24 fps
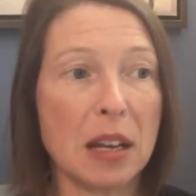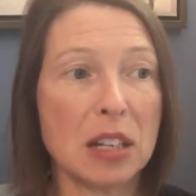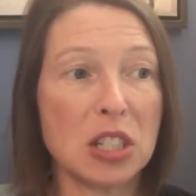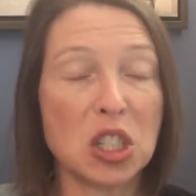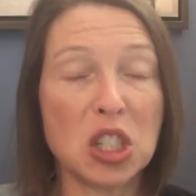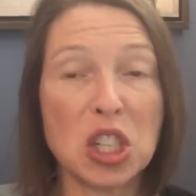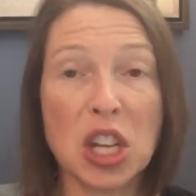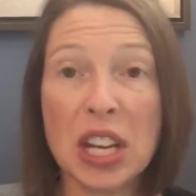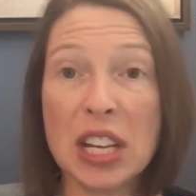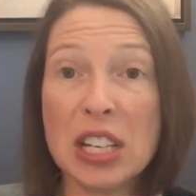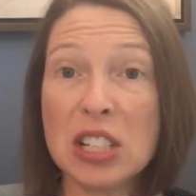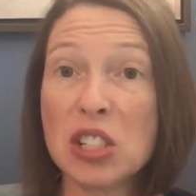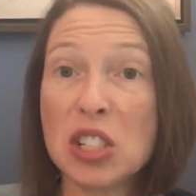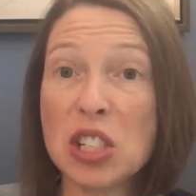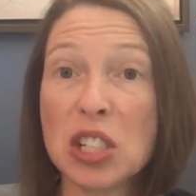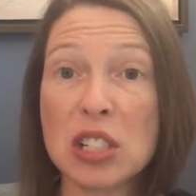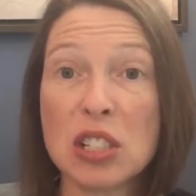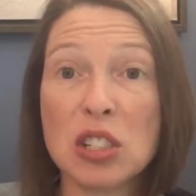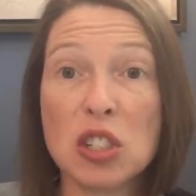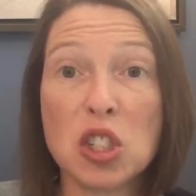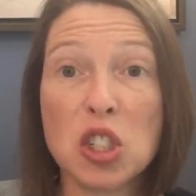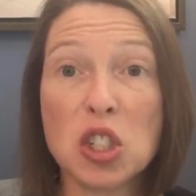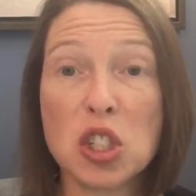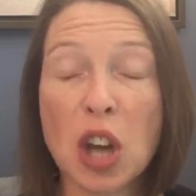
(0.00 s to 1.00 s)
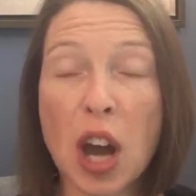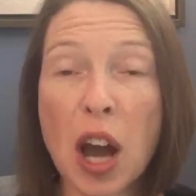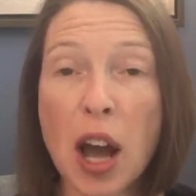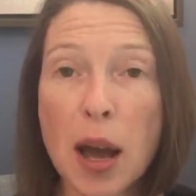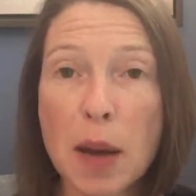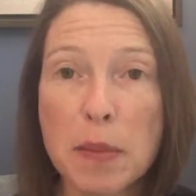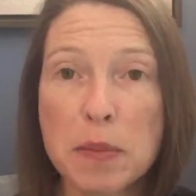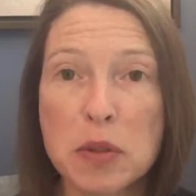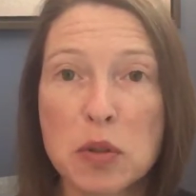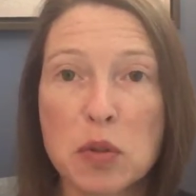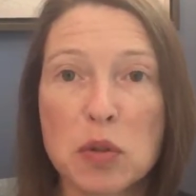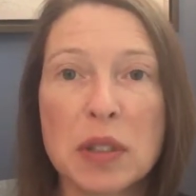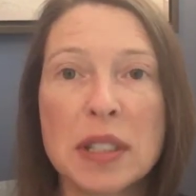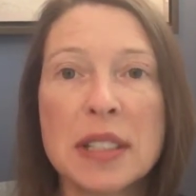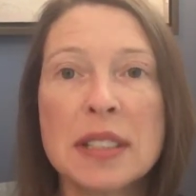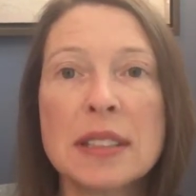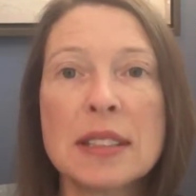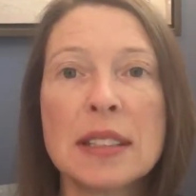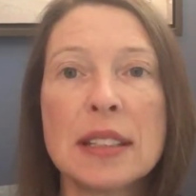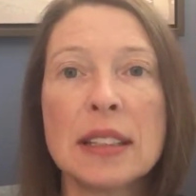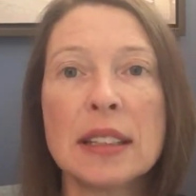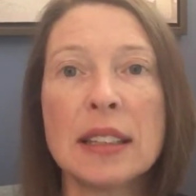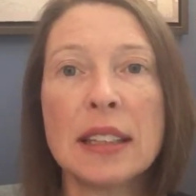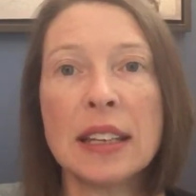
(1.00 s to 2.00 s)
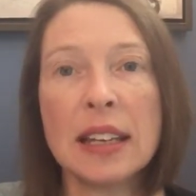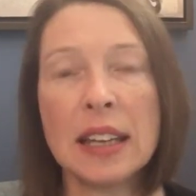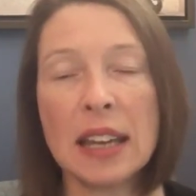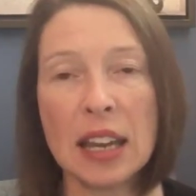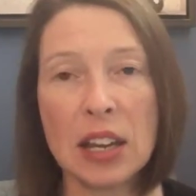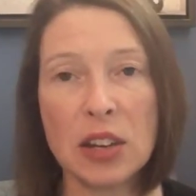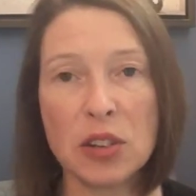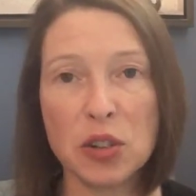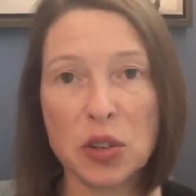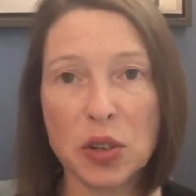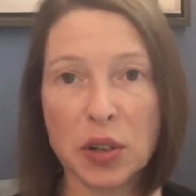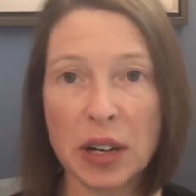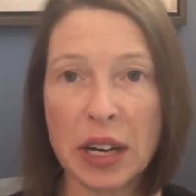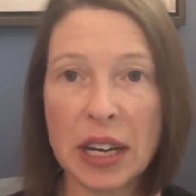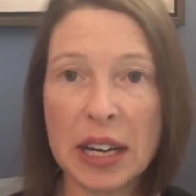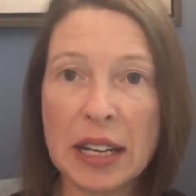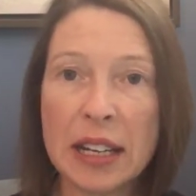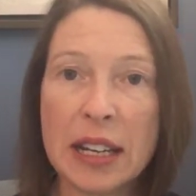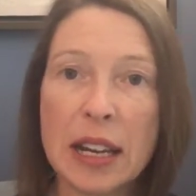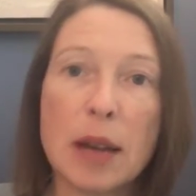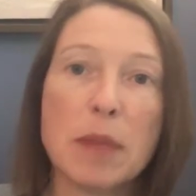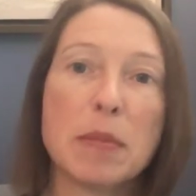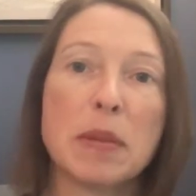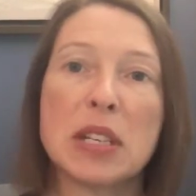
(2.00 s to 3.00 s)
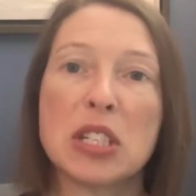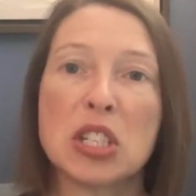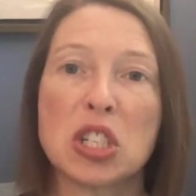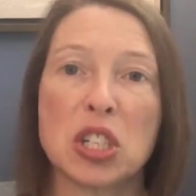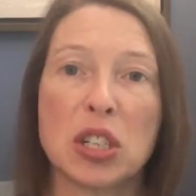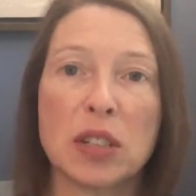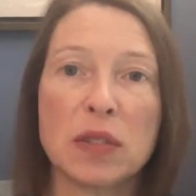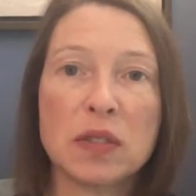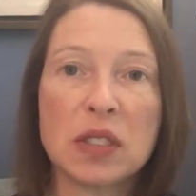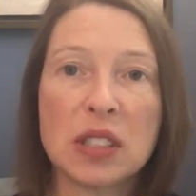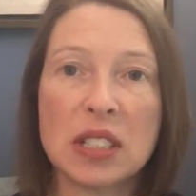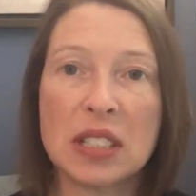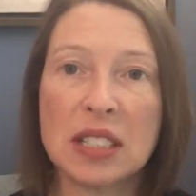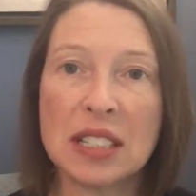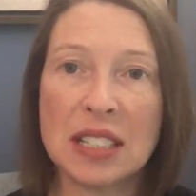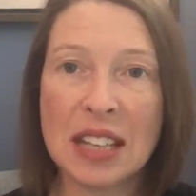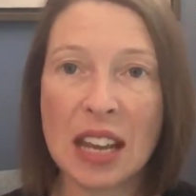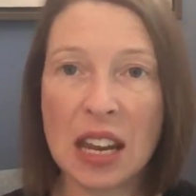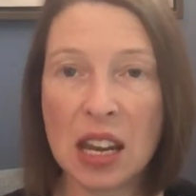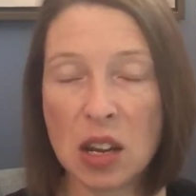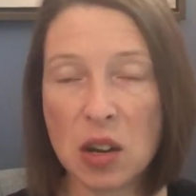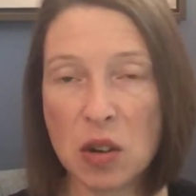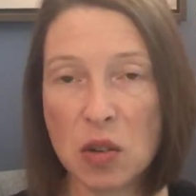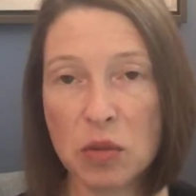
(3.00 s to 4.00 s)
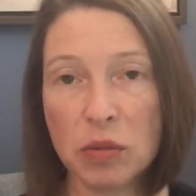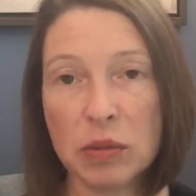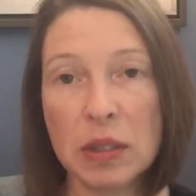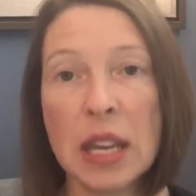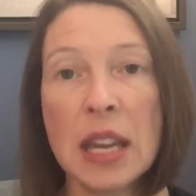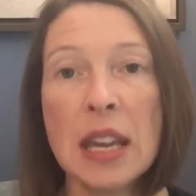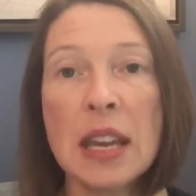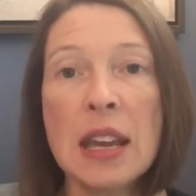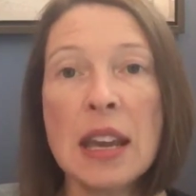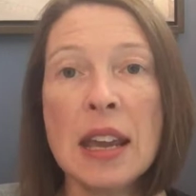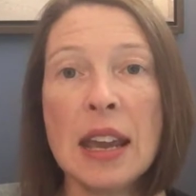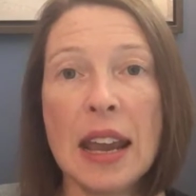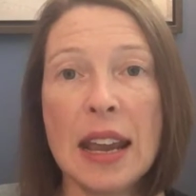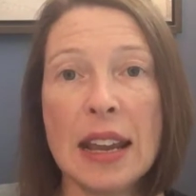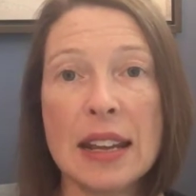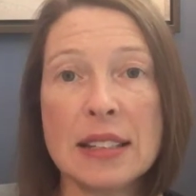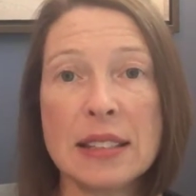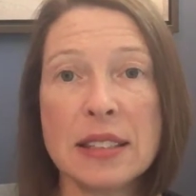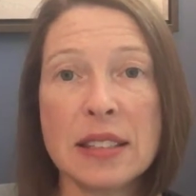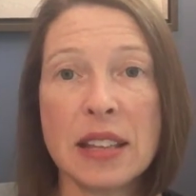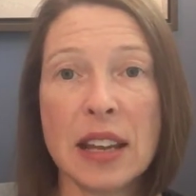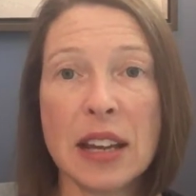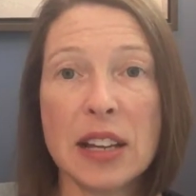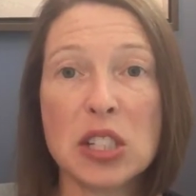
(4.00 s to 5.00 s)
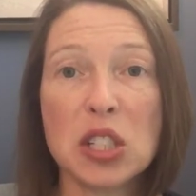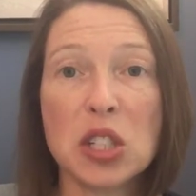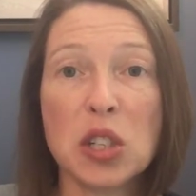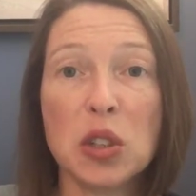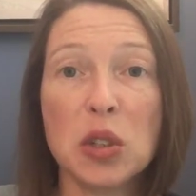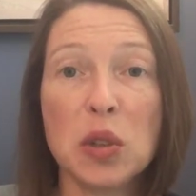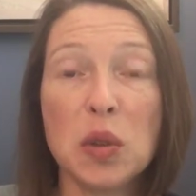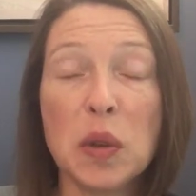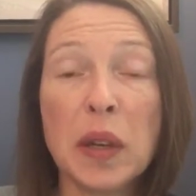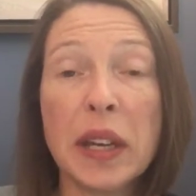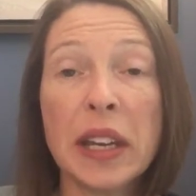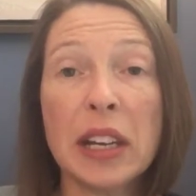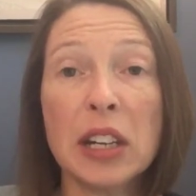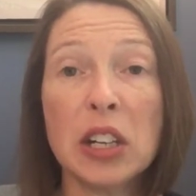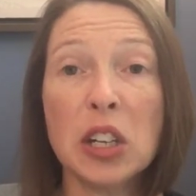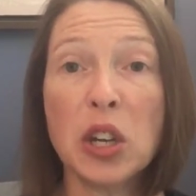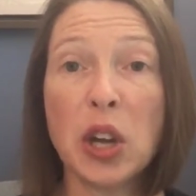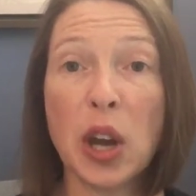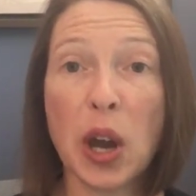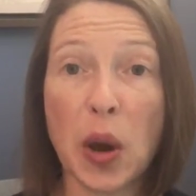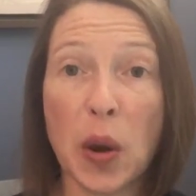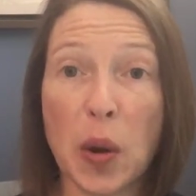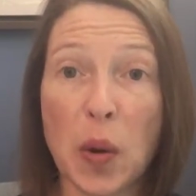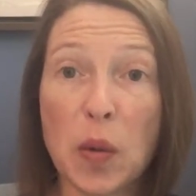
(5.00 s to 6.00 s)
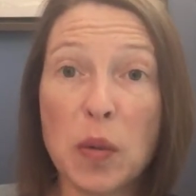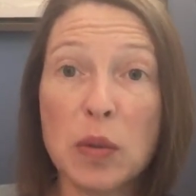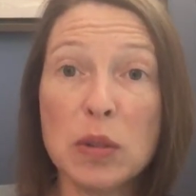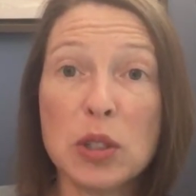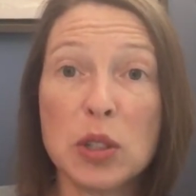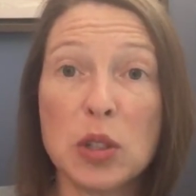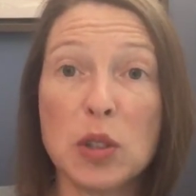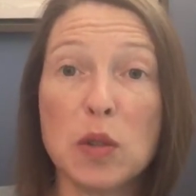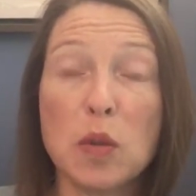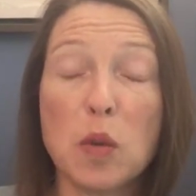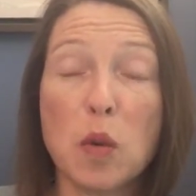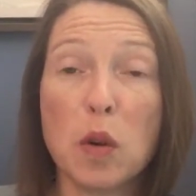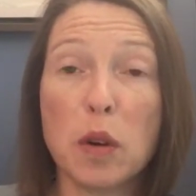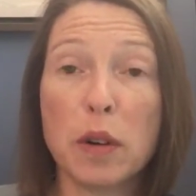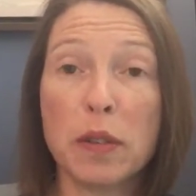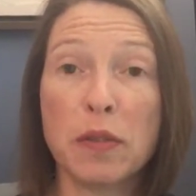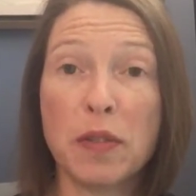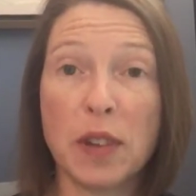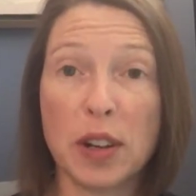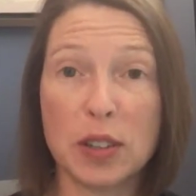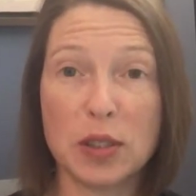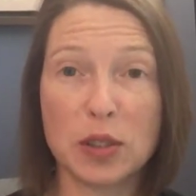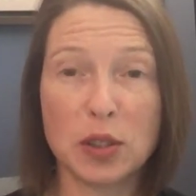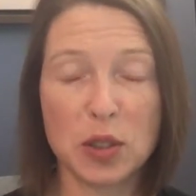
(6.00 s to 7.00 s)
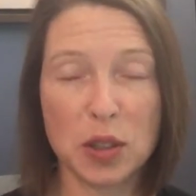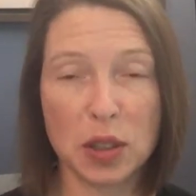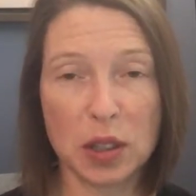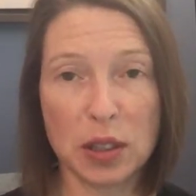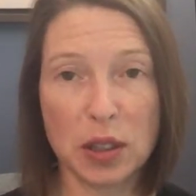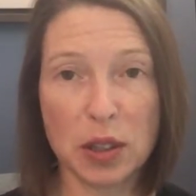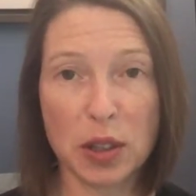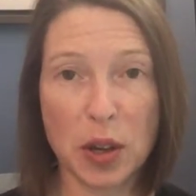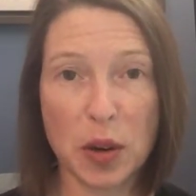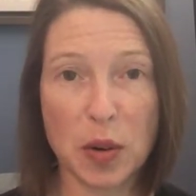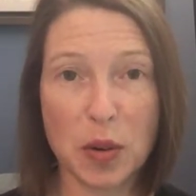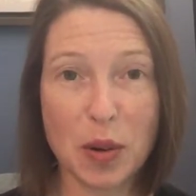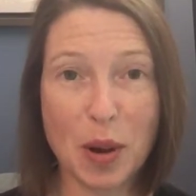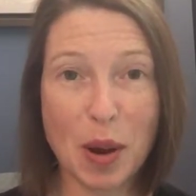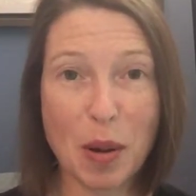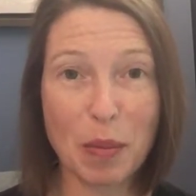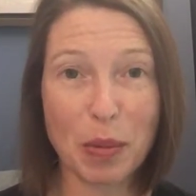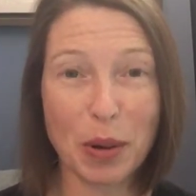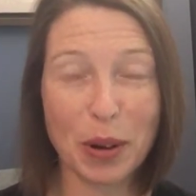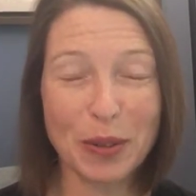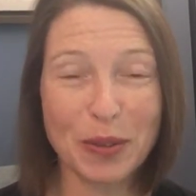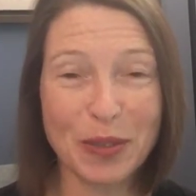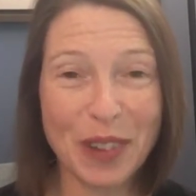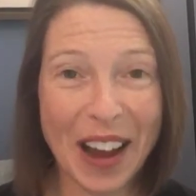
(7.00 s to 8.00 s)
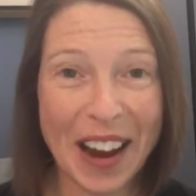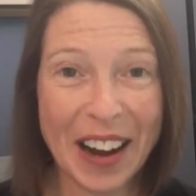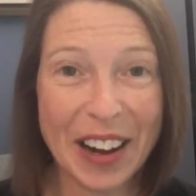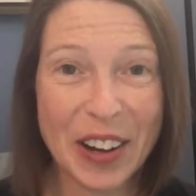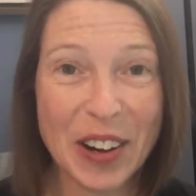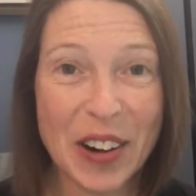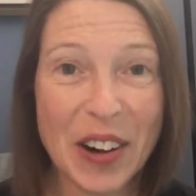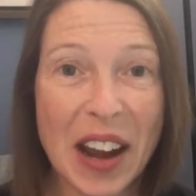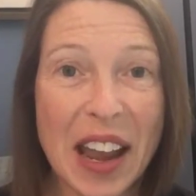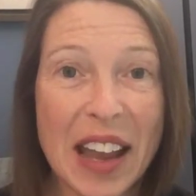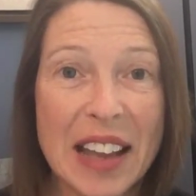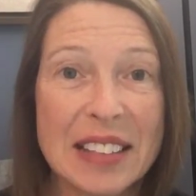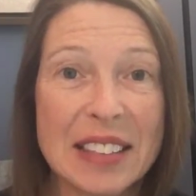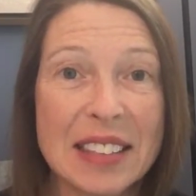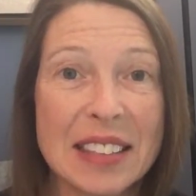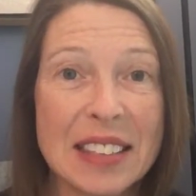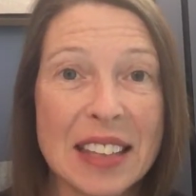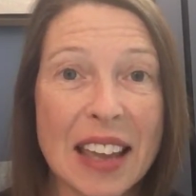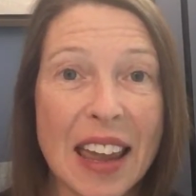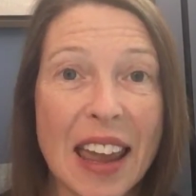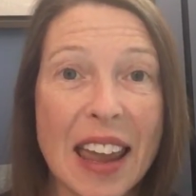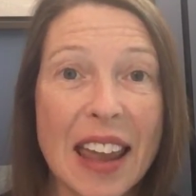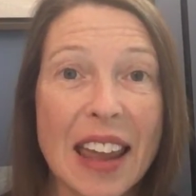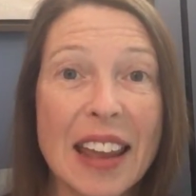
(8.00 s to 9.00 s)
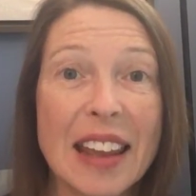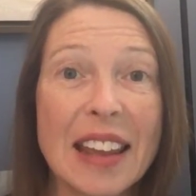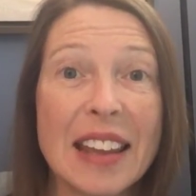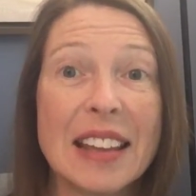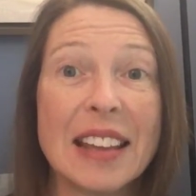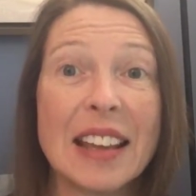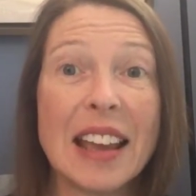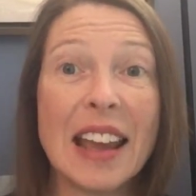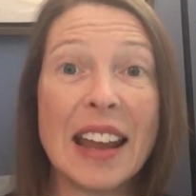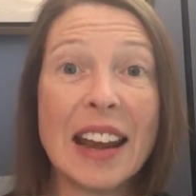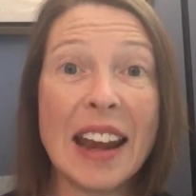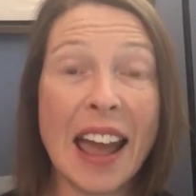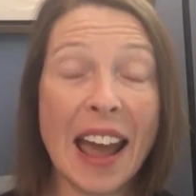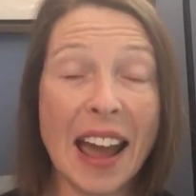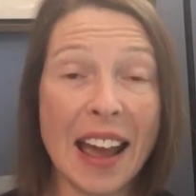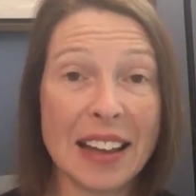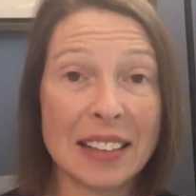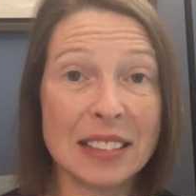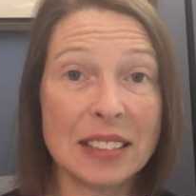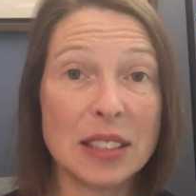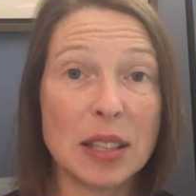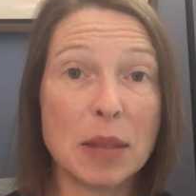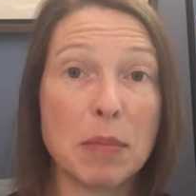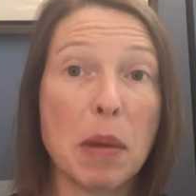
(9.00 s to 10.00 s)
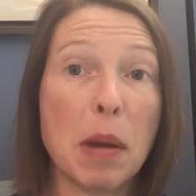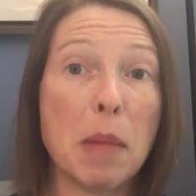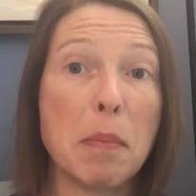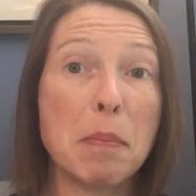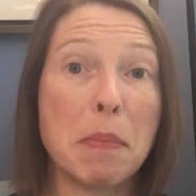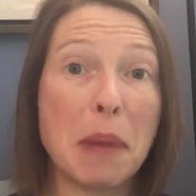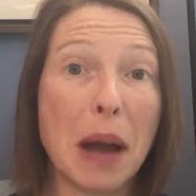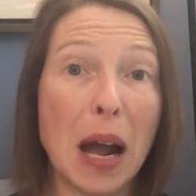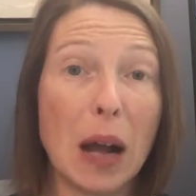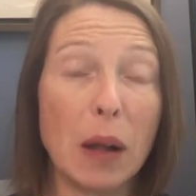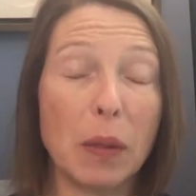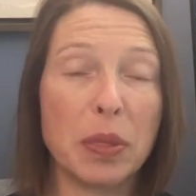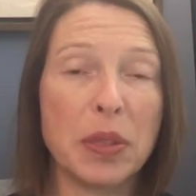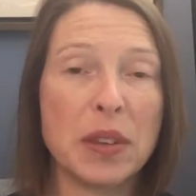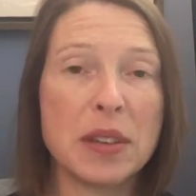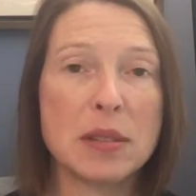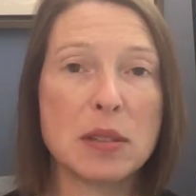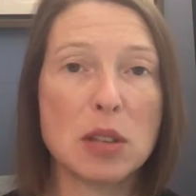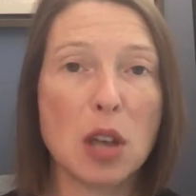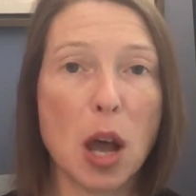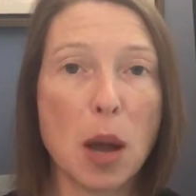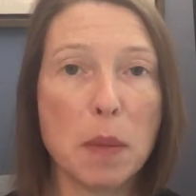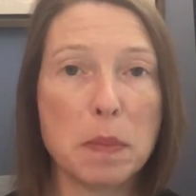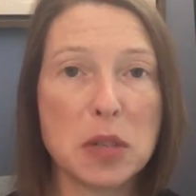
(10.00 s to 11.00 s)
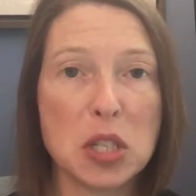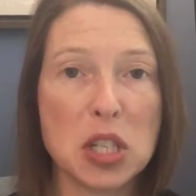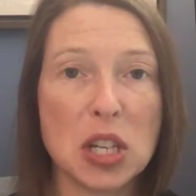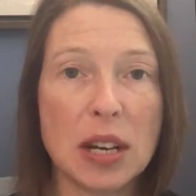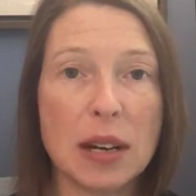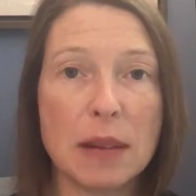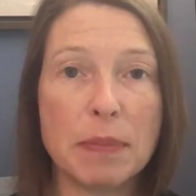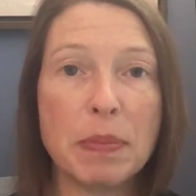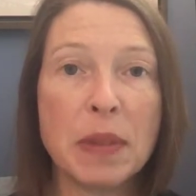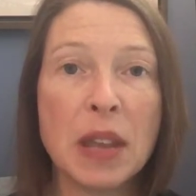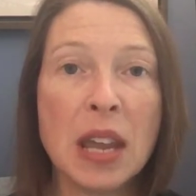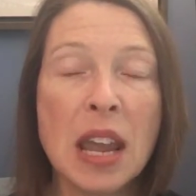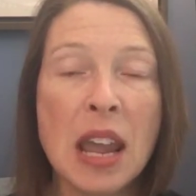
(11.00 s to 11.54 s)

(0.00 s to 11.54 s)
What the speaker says: change in jobs recently and your income has shifted down and such, you can go to your federal student loan provider and say and ask them about this option.